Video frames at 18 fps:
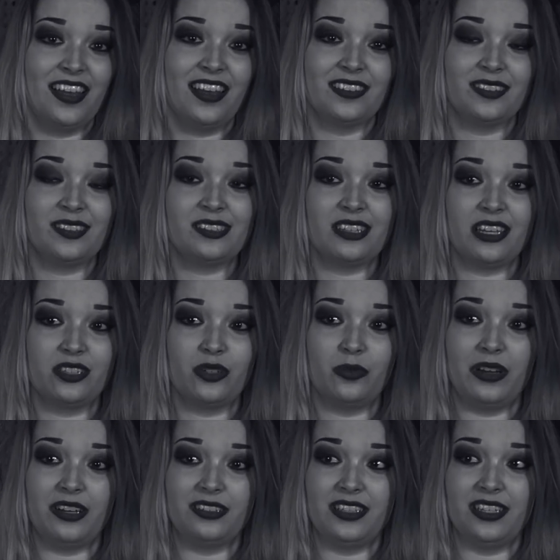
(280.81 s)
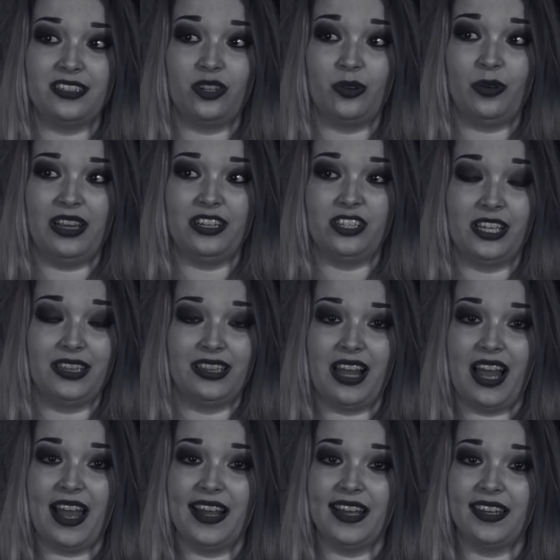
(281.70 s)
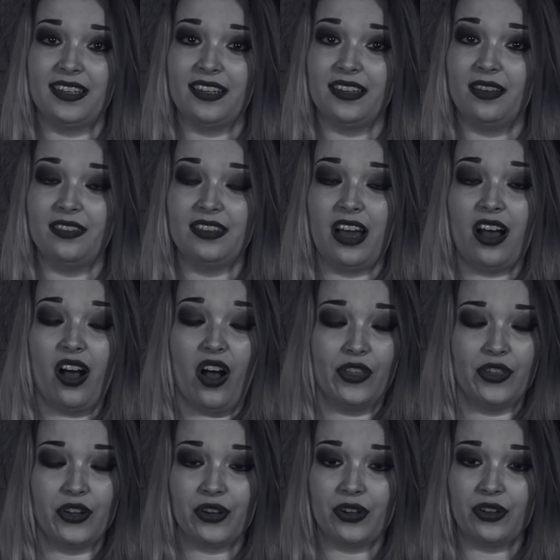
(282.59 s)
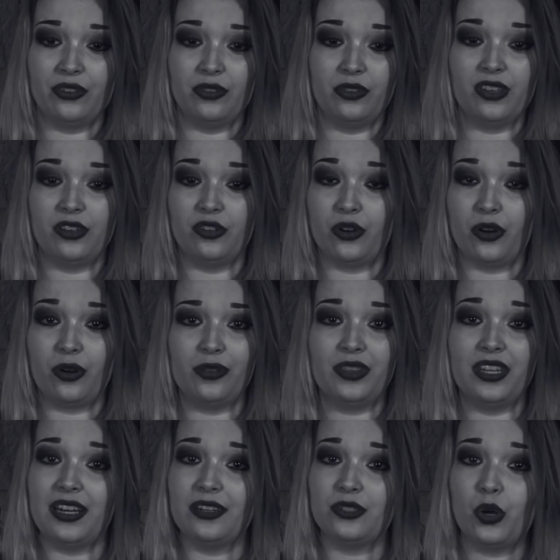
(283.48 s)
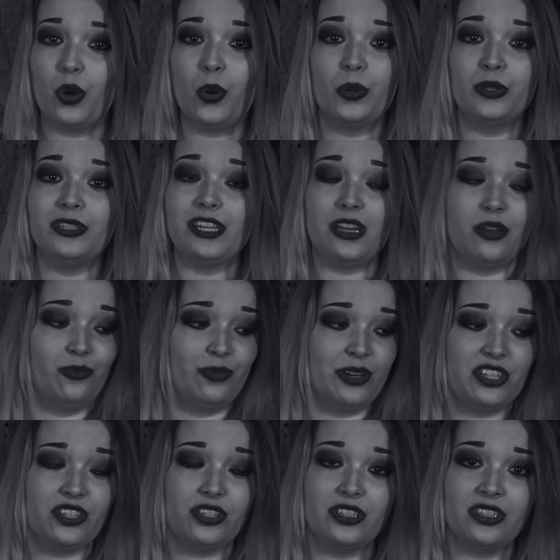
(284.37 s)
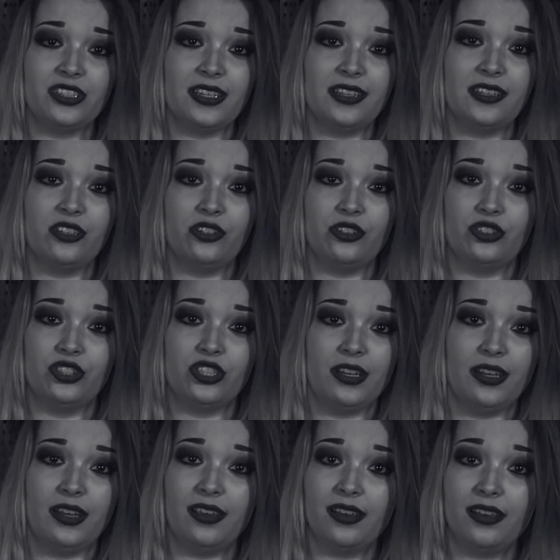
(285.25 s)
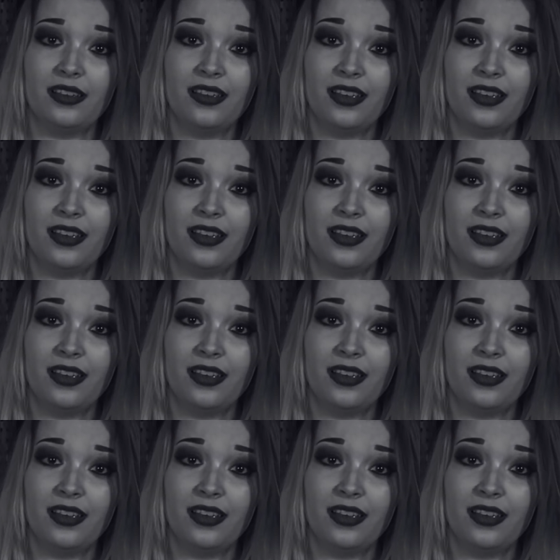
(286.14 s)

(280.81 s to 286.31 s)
Such a weird situation. Like the other, the girl that I told originally, she